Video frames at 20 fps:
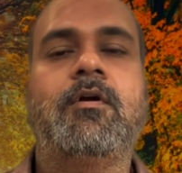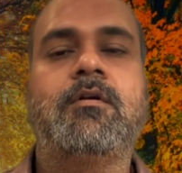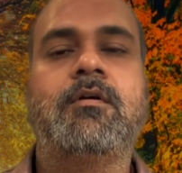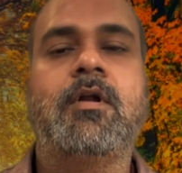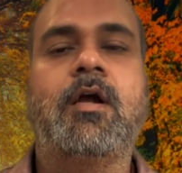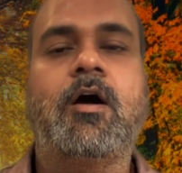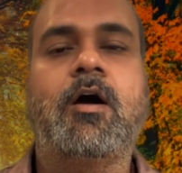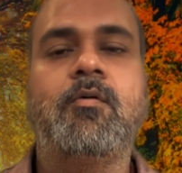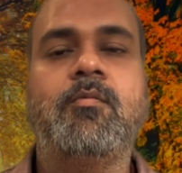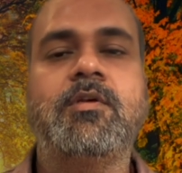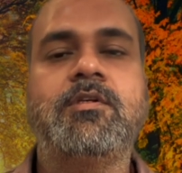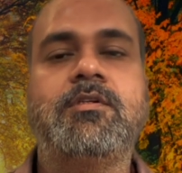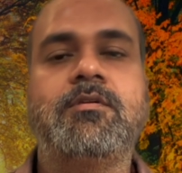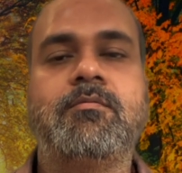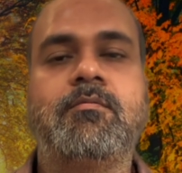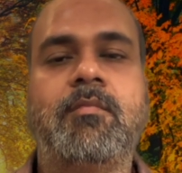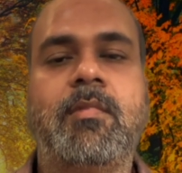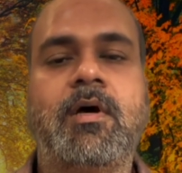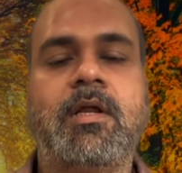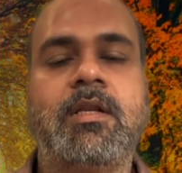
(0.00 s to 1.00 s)
How much
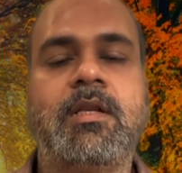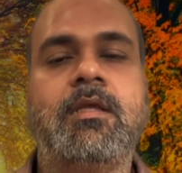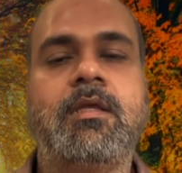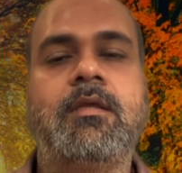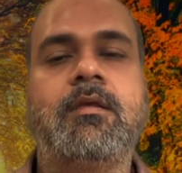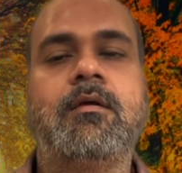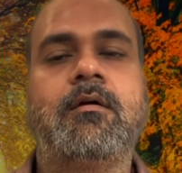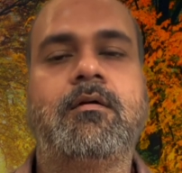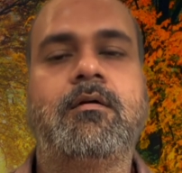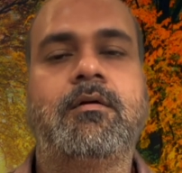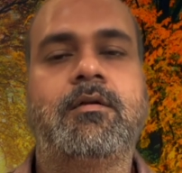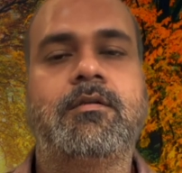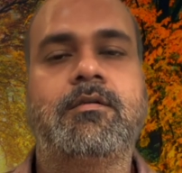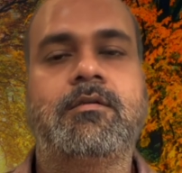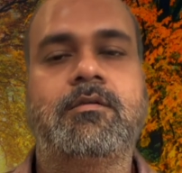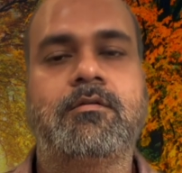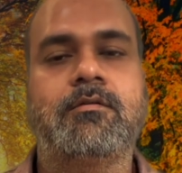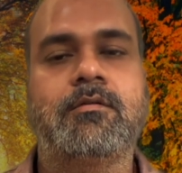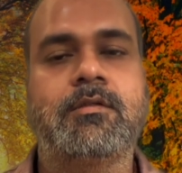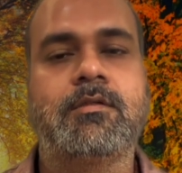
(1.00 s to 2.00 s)
money or
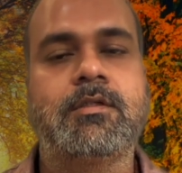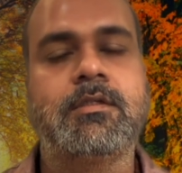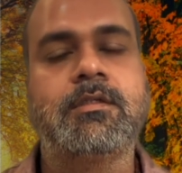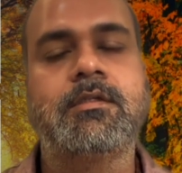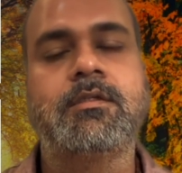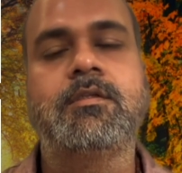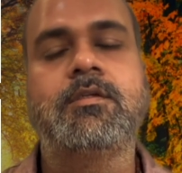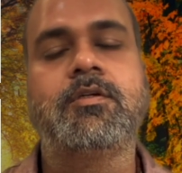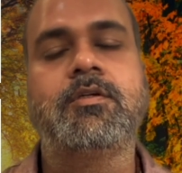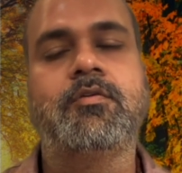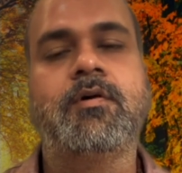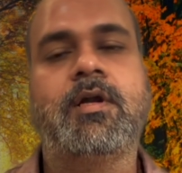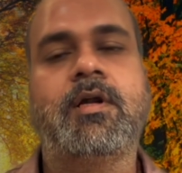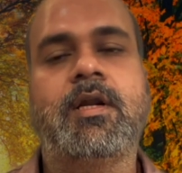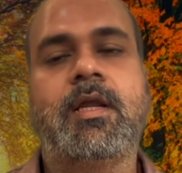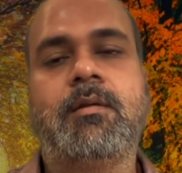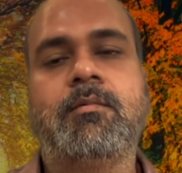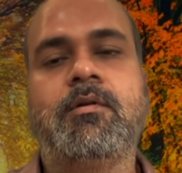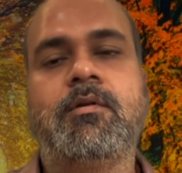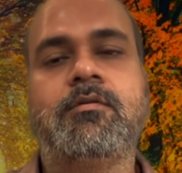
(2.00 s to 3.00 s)
resources you are
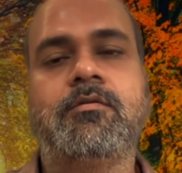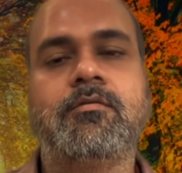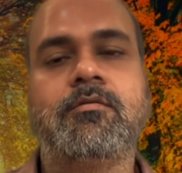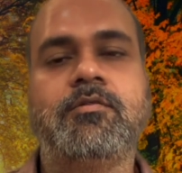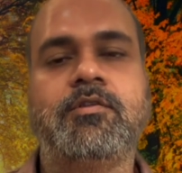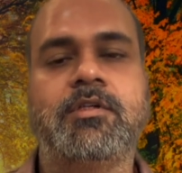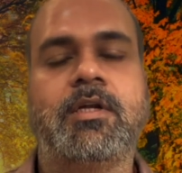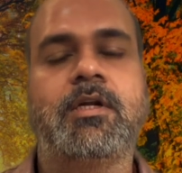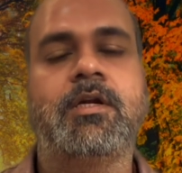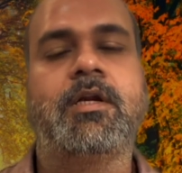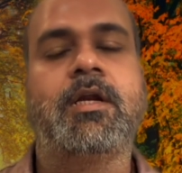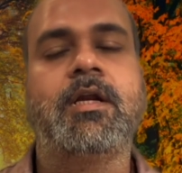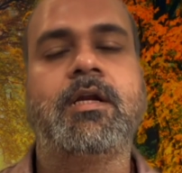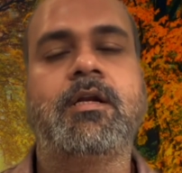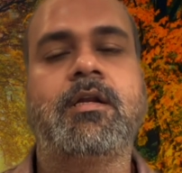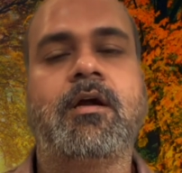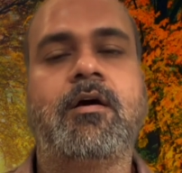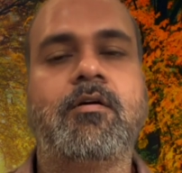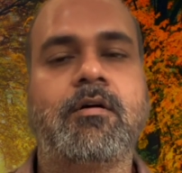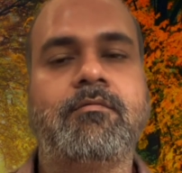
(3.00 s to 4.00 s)
able to generate
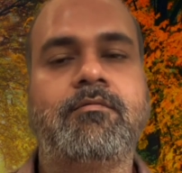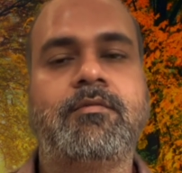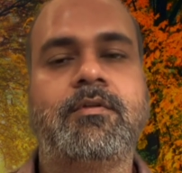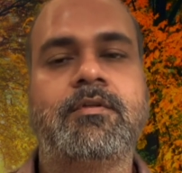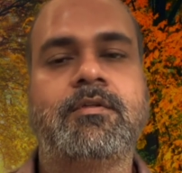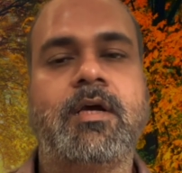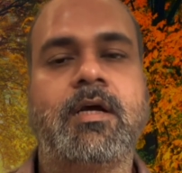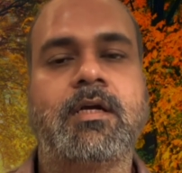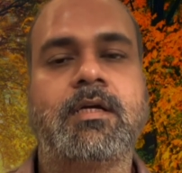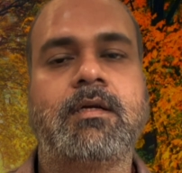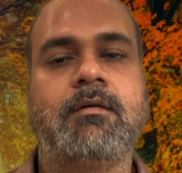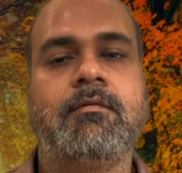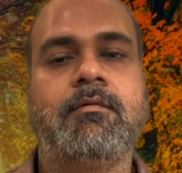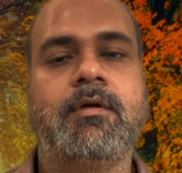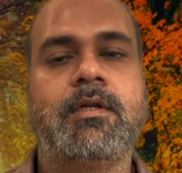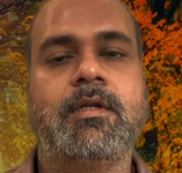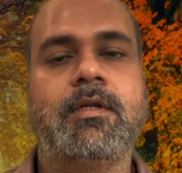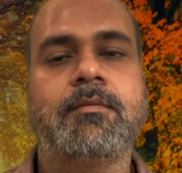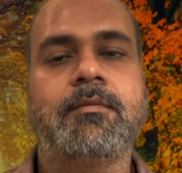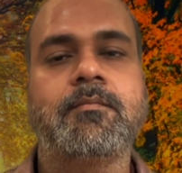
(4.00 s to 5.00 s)
out of this
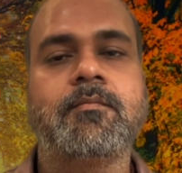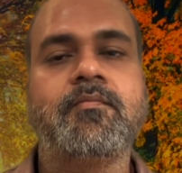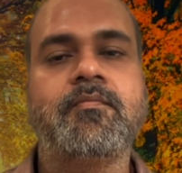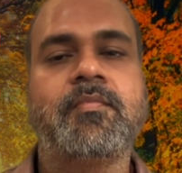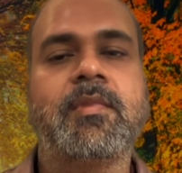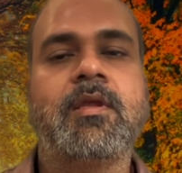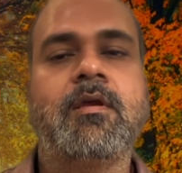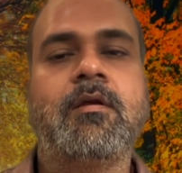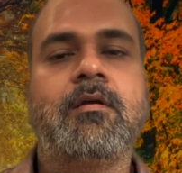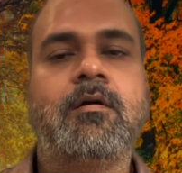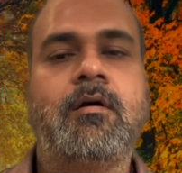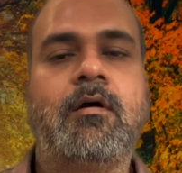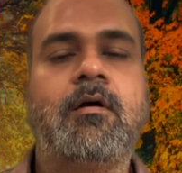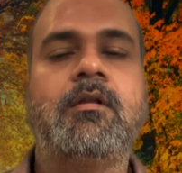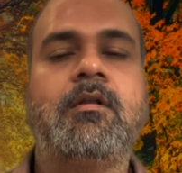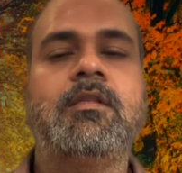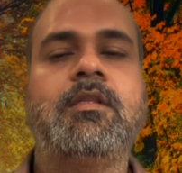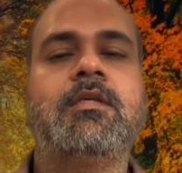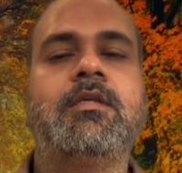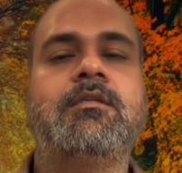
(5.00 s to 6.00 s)
activity?
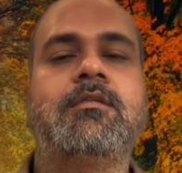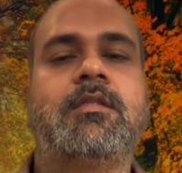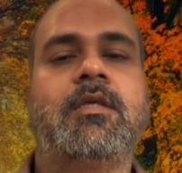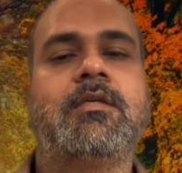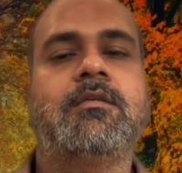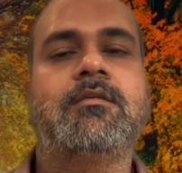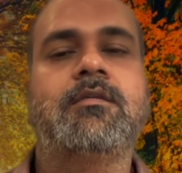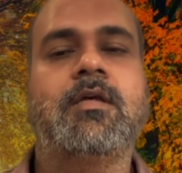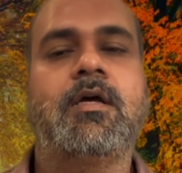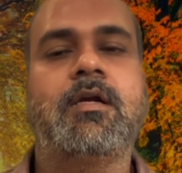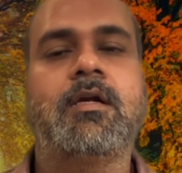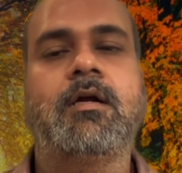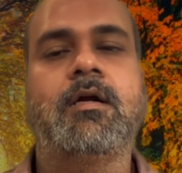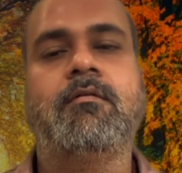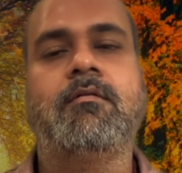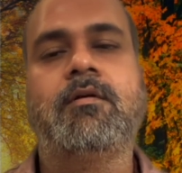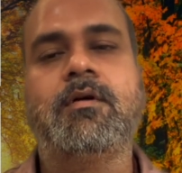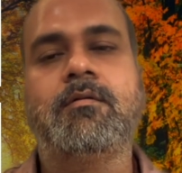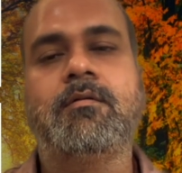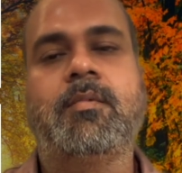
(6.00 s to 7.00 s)
All these things are
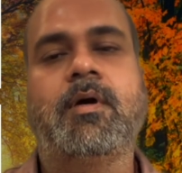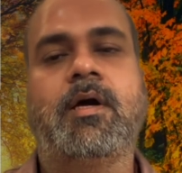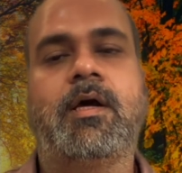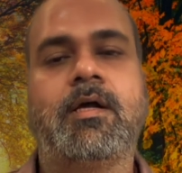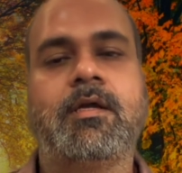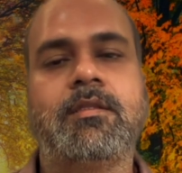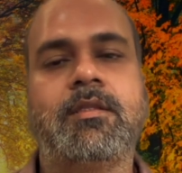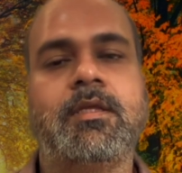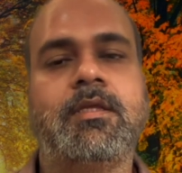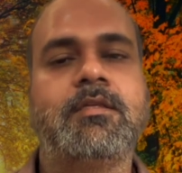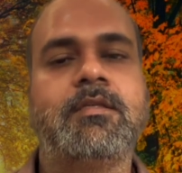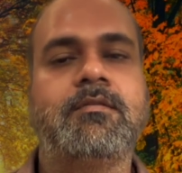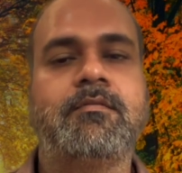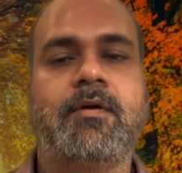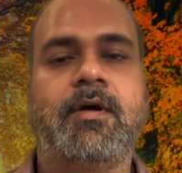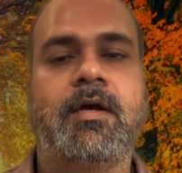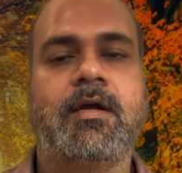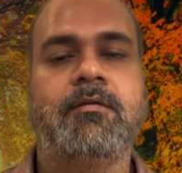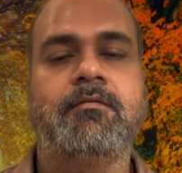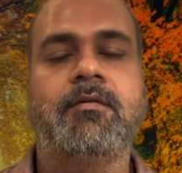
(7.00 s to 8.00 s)
governed by these
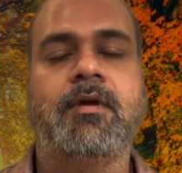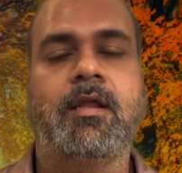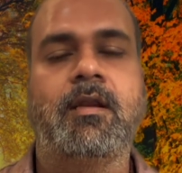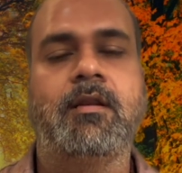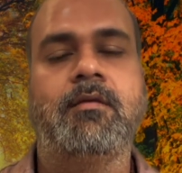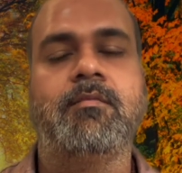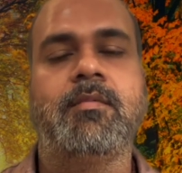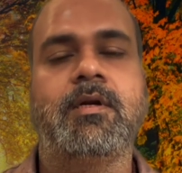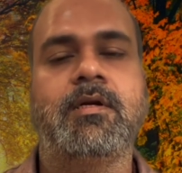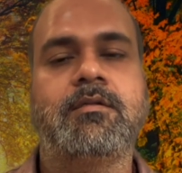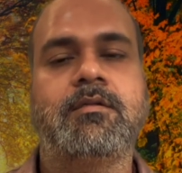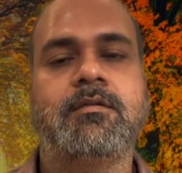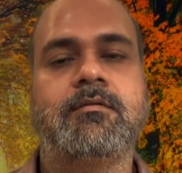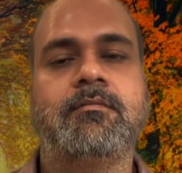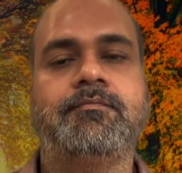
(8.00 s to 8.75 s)
five elements.